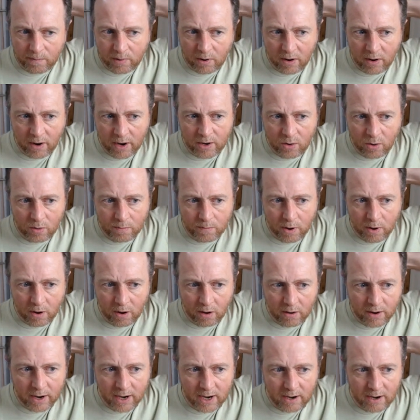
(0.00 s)
Apply your
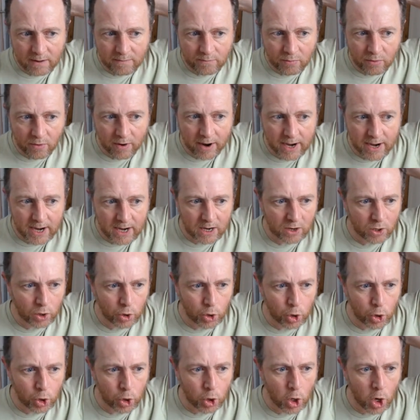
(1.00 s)
parking
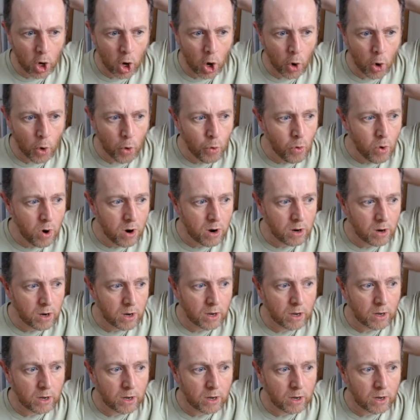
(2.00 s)
brake. No.